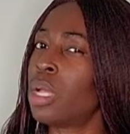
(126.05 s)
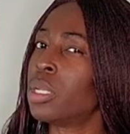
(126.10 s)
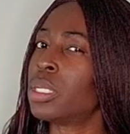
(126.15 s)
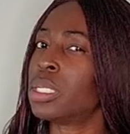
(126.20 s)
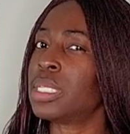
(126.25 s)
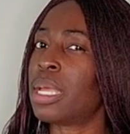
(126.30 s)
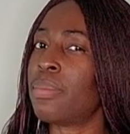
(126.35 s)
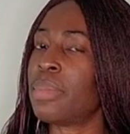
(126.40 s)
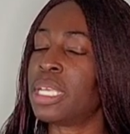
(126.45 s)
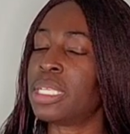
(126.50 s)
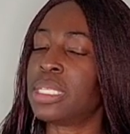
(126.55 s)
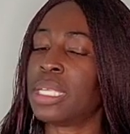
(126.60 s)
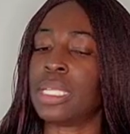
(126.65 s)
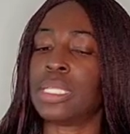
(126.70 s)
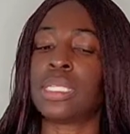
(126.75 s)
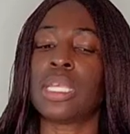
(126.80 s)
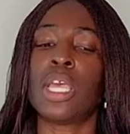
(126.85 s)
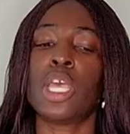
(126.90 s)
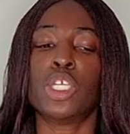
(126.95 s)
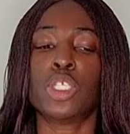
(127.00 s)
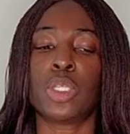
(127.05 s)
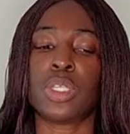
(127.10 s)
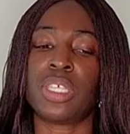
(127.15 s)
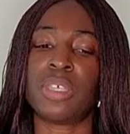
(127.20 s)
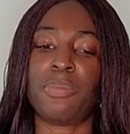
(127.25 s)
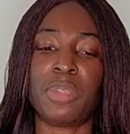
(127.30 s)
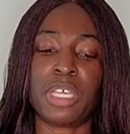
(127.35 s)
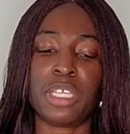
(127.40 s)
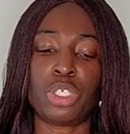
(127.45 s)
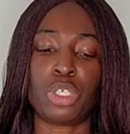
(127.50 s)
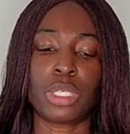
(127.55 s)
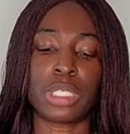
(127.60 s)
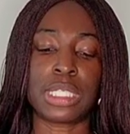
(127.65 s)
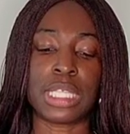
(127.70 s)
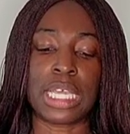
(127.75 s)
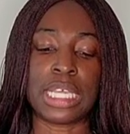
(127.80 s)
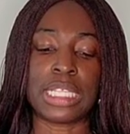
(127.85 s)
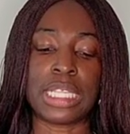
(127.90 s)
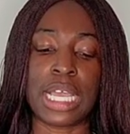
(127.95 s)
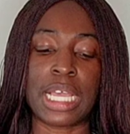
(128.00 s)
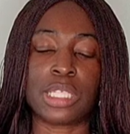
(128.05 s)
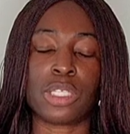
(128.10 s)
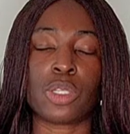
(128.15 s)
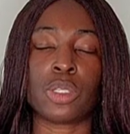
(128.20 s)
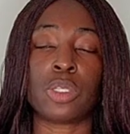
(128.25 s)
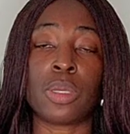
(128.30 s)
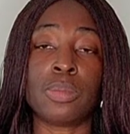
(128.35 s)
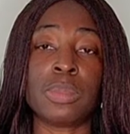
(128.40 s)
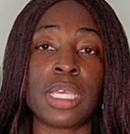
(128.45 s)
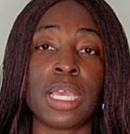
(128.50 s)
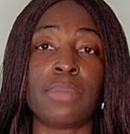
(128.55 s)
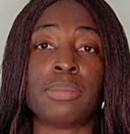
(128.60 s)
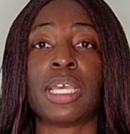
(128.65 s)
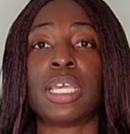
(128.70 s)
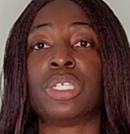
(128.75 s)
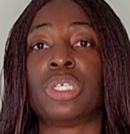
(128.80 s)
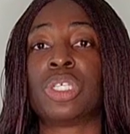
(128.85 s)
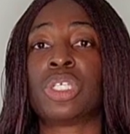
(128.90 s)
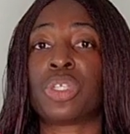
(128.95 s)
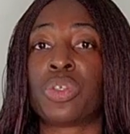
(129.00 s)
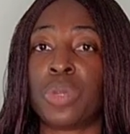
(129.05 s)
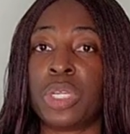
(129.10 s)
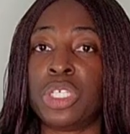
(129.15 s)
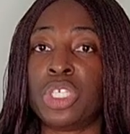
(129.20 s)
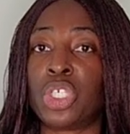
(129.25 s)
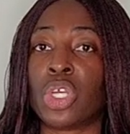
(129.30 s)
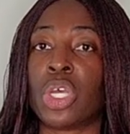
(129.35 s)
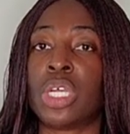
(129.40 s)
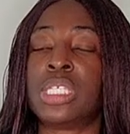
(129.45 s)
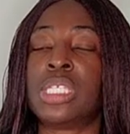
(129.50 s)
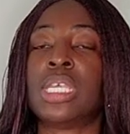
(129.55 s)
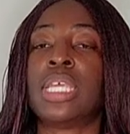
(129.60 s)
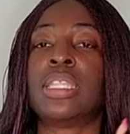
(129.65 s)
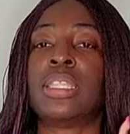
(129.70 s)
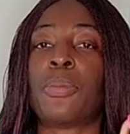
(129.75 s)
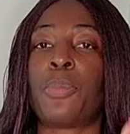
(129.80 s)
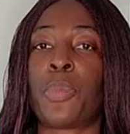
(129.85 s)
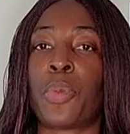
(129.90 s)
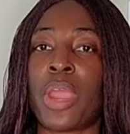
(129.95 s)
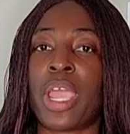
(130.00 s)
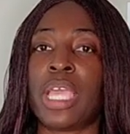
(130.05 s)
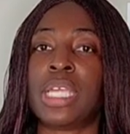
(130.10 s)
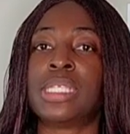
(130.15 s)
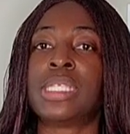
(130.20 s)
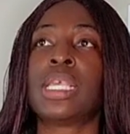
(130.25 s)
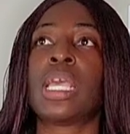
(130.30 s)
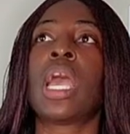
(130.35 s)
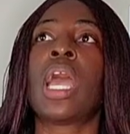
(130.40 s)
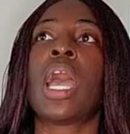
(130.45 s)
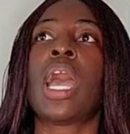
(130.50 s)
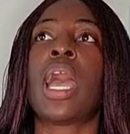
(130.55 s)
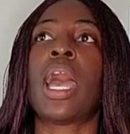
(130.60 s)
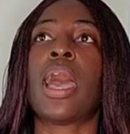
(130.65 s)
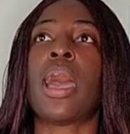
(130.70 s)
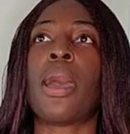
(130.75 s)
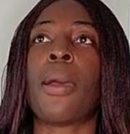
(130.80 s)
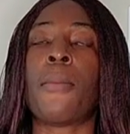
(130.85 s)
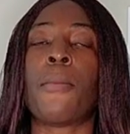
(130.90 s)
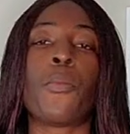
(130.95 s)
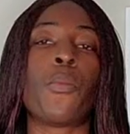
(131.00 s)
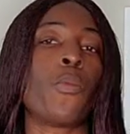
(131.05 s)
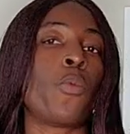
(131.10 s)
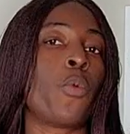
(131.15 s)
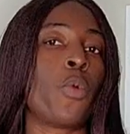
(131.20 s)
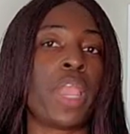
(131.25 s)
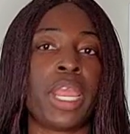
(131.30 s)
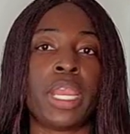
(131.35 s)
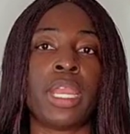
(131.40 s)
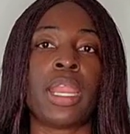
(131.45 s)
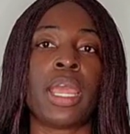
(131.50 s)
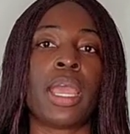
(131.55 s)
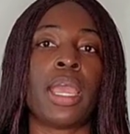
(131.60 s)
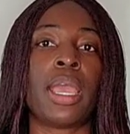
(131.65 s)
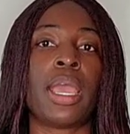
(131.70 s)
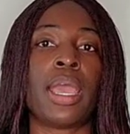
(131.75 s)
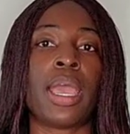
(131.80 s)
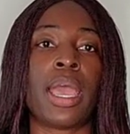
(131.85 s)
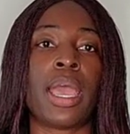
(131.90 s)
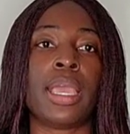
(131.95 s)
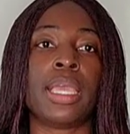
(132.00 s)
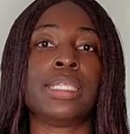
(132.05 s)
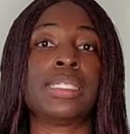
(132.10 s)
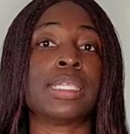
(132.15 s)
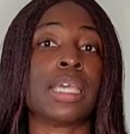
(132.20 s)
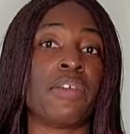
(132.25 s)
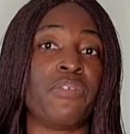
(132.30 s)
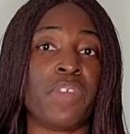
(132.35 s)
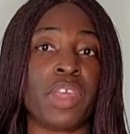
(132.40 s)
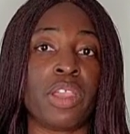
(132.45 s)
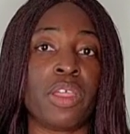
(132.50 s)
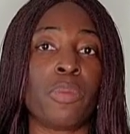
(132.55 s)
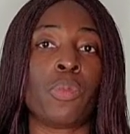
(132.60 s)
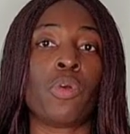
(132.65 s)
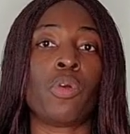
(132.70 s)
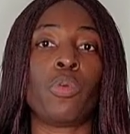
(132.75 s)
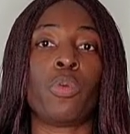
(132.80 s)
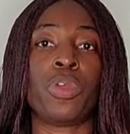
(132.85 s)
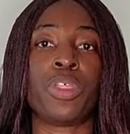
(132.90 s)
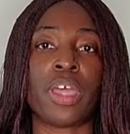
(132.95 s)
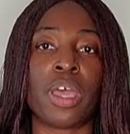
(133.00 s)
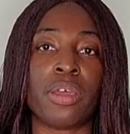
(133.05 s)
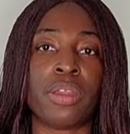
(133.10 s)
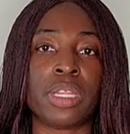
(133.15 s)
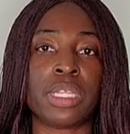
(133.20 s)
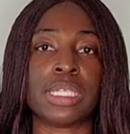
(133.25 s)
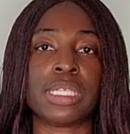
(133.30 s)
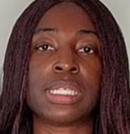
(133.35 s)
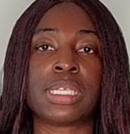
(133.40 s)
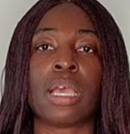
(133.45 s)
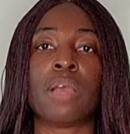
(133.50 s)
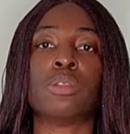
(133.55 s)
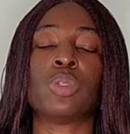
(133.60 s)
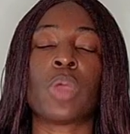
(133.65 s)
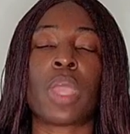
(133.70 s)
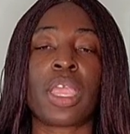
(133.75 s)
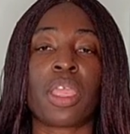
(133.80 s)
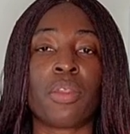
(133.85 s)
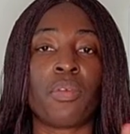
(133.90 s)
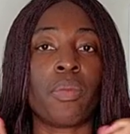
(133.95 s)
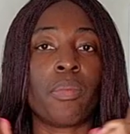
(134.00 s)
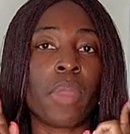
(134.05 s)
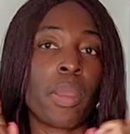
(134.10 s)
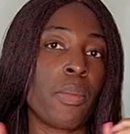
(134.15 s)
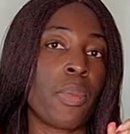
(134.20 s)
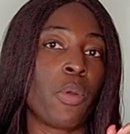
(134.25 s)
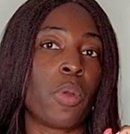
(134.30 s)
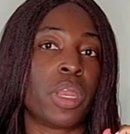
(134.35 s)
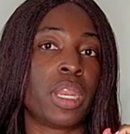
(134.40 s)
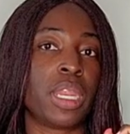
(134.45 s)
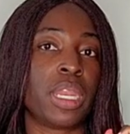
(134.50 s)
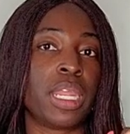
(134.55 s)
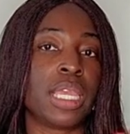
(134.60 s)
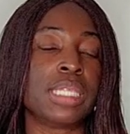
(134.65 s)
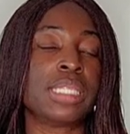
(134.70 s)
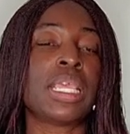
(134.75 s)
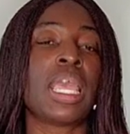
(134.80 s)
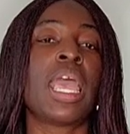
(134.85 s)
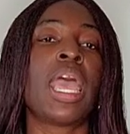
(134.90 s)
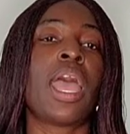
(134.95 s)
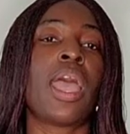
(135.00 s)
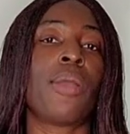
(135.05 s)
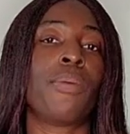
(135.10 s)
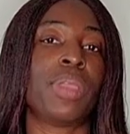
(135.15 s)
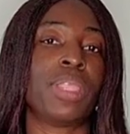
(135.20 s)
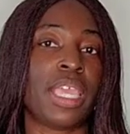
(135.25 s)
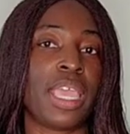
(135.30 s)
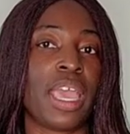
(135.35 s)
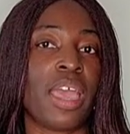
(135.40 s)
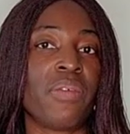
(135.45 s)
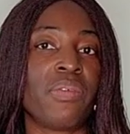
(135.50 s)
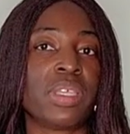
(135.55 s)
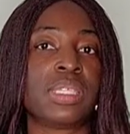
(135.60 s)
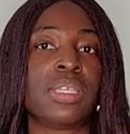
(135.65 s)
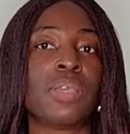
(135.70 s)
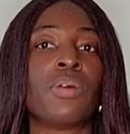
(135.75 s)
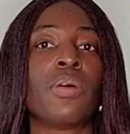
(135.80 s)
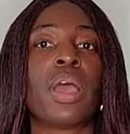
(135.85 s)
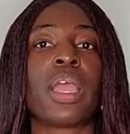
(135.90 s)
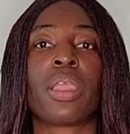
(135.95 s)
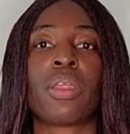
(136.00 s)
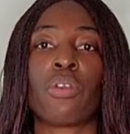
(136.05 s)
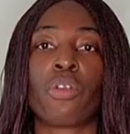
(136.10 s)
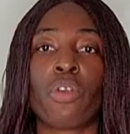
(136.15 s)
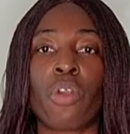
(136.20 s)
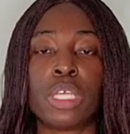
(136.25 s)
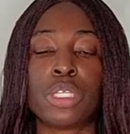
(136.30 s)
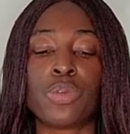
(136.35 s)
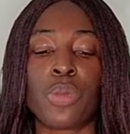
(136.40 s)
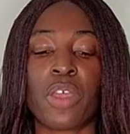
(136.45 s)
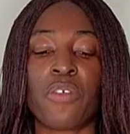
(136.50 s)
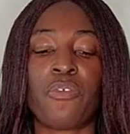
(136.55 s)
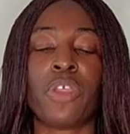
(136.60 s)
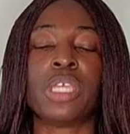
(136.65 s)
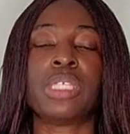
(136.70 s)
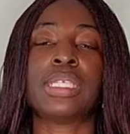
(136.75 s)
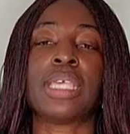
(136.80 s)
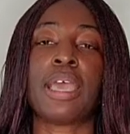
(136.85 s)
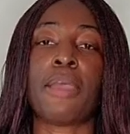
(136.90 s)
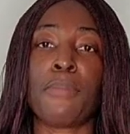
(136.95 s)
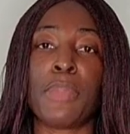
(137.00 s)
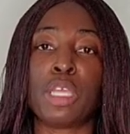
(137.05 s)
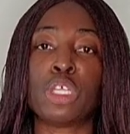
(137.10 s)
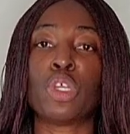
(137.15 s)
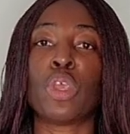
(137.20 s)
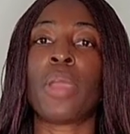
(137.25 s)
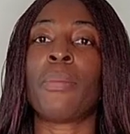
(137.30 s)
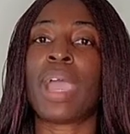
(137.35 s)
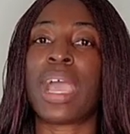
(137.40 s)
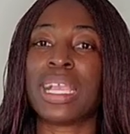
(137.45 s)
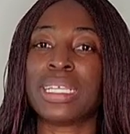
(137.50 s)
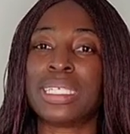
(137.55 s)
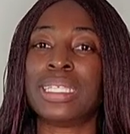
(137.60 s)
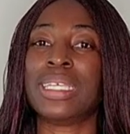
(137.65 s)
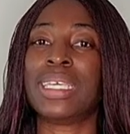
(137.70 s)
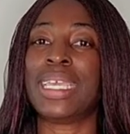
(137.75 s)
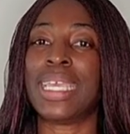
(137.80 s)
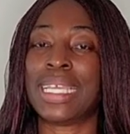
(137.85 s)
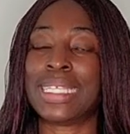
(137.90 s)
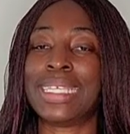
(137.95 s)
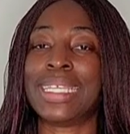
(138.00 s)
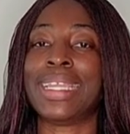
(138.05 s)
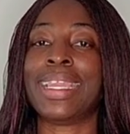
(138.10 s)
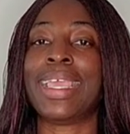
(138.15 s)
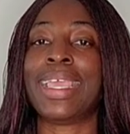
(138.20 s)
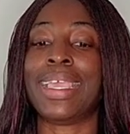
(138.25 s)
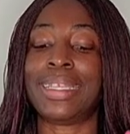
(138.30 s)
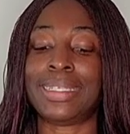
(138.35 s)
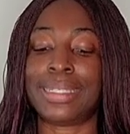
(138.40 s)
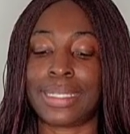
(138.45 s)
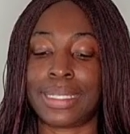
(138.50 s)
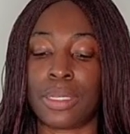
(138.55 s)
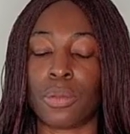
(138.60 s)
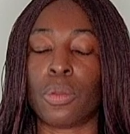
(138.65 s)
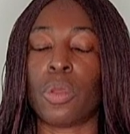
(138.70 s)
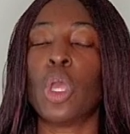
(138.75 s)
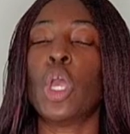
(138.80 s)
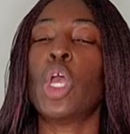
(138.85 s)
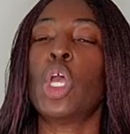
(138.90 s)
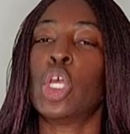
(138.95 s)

Does that make sense? So they play tricks like that. So sometimes I just screenshot the price when it's available without a discount, so I can remember what it is, and when they have a sale I can cross-reference and make sure I'm actually getting a deal.